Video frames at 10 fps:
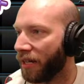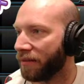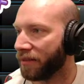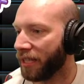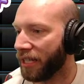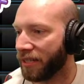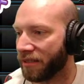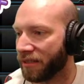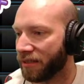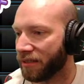
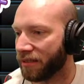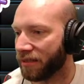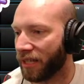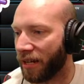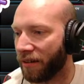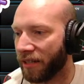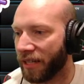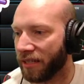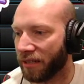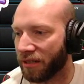keys, the arrow
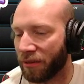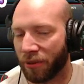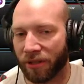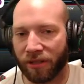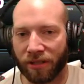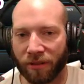keys on your computer. You can